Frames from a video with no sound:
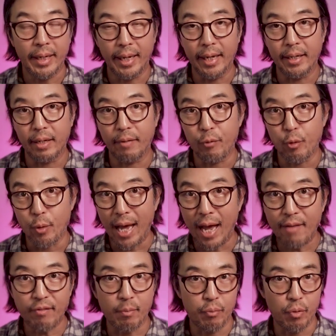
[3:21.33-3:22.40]
And if you
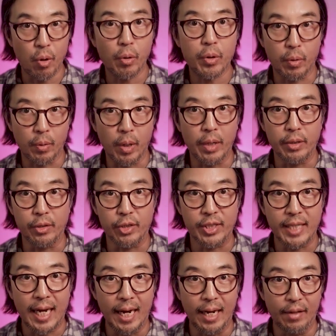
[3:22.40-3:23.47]
have a broker on your
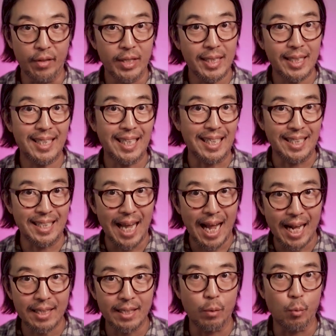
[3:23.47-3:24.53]
side, this is
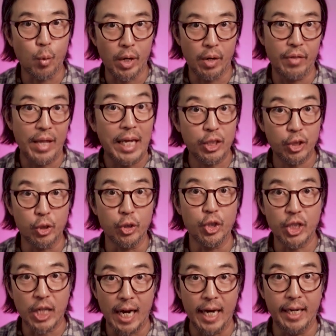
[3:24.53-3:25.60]
exactly where they should
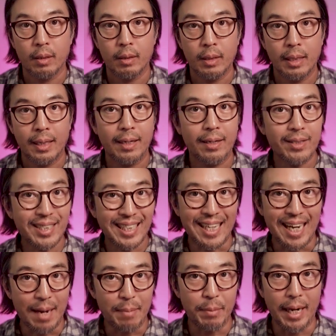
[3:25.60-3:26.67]
shine. Here's a
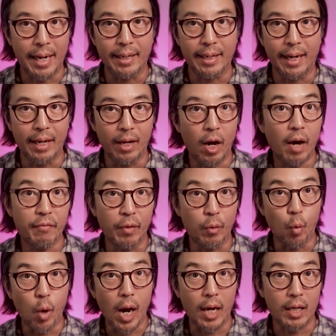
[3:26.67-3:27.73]
timeline I
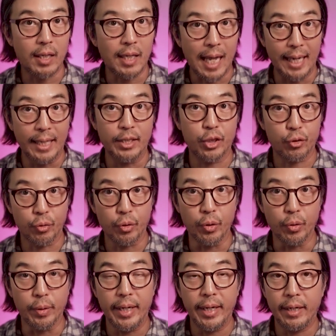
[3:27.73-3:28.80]
often walk clients
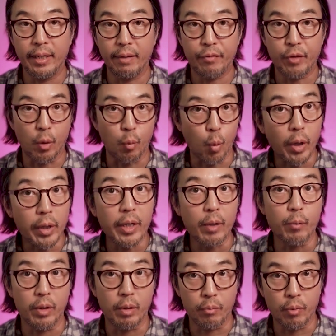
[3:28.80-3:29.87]
through, and if you're working
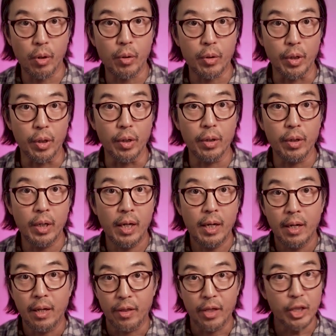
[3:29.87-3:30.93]
with a broker,
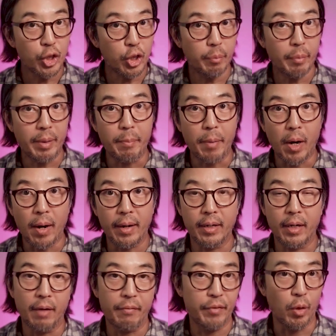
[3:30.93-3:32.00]
this should be part
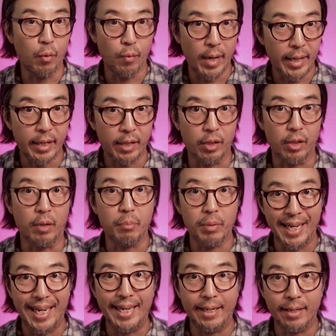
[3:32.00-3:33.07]
of your regular
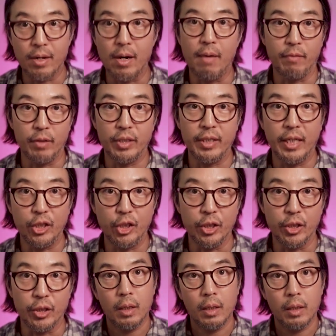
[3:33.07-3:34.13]
planning
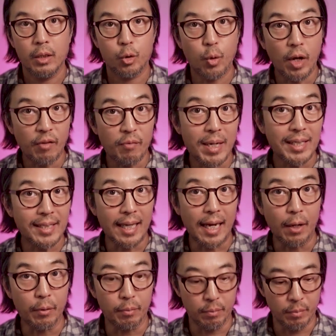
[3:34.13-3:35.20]
conversations. 12 months
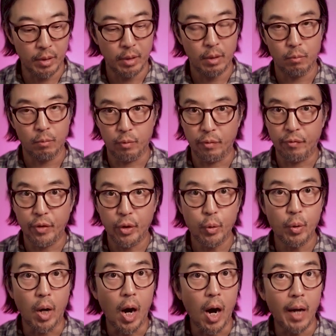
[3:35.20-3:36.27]
out,
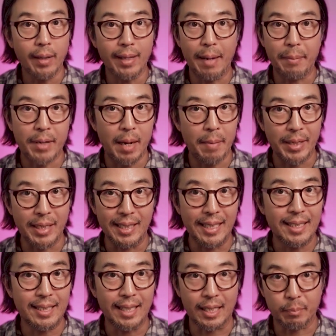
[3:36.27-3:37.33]
review all upcoming
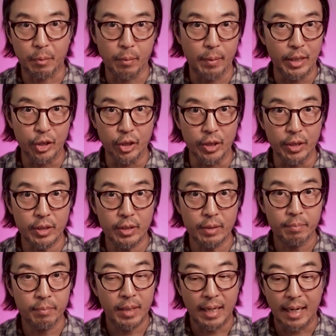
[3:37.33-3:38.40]
lease expirations,
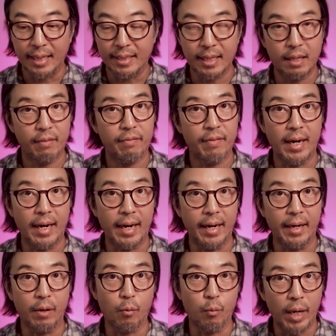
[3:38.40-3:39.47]

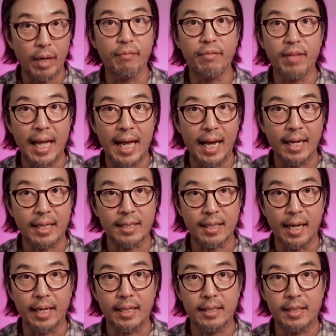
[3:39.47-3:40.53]
identify red flags
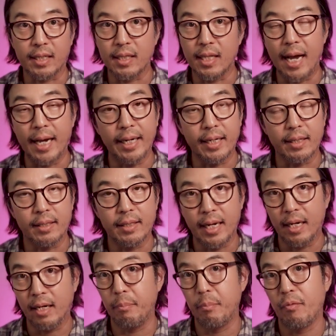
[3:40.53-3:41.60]
like declining
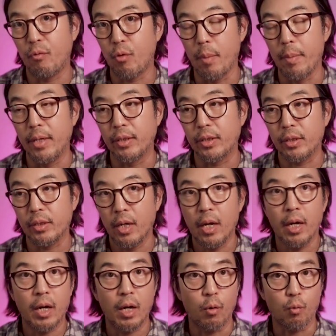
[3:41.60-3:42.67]
tenant performance,
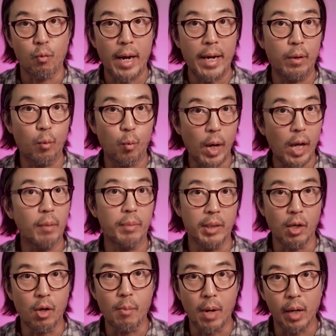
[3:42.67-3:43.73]
rent well
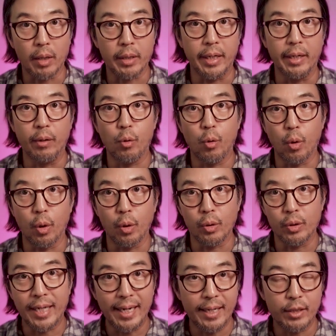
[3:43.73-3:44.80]
below market, or
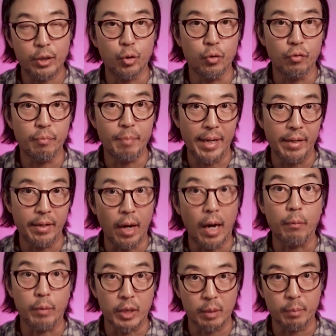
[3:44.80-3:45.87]
tenants who've been
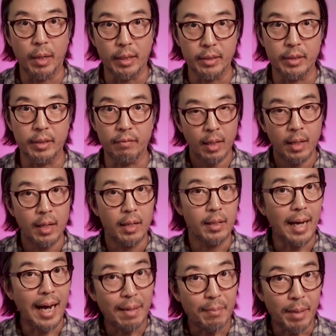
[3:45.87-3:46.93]
non-responsive.
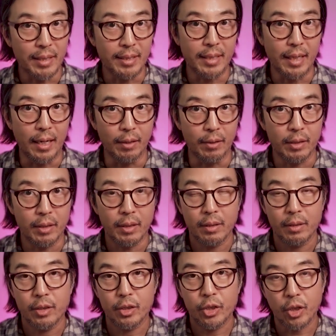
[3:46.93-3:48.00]
9 months out,
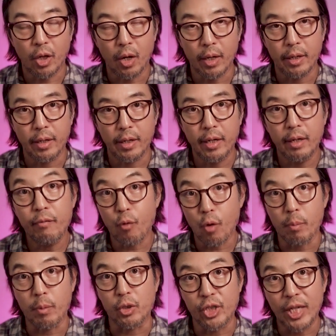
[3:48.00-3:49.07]
start
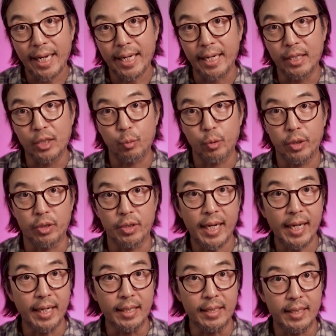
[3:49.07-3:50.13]
informal check-ins with your
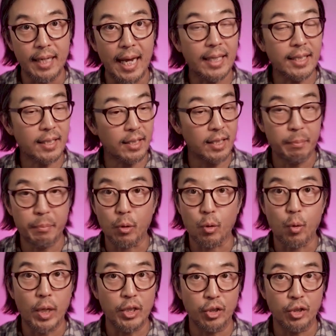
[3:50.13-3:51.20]
tenants. Ask simple
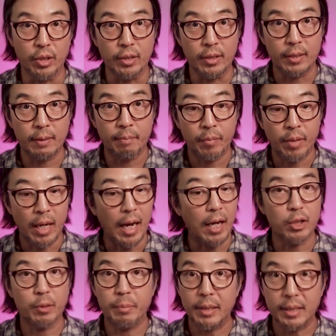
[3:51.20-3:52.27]
questions.
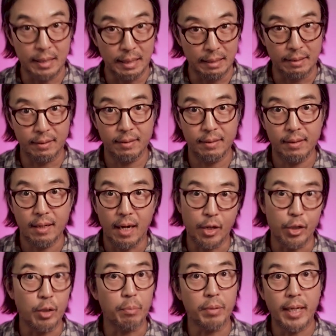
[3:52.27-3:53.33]
How's business? Are
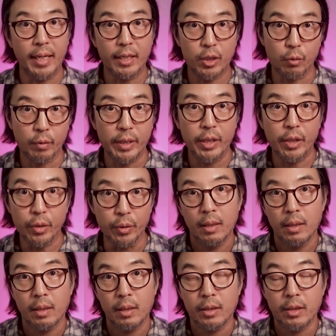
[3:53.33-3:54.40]
you planning to renew?
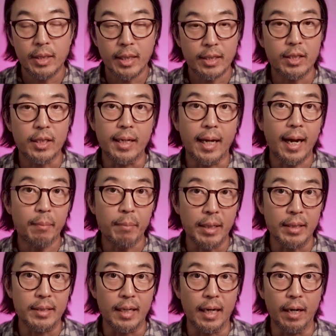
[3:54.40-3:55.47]
6 to 9
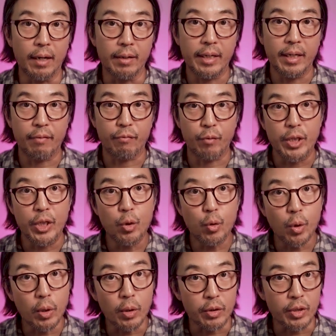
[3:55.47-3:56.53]
months out, if
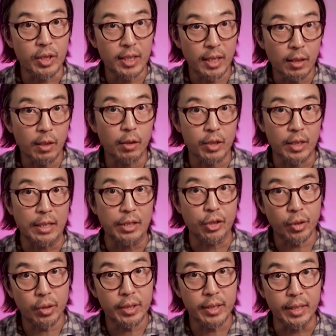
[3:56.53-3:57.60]
renewal still looks
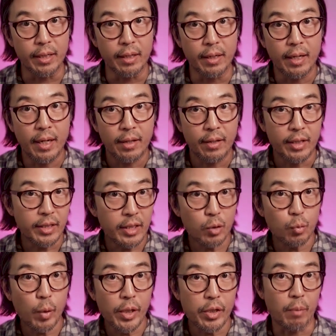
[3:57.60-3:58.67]
uncertain, this is
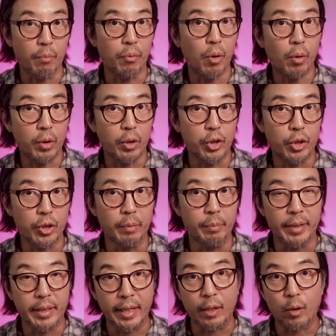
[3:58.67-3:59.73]
when your broker should
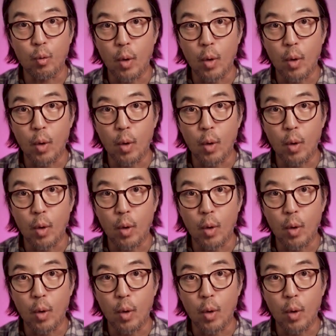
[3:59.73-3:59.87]
begin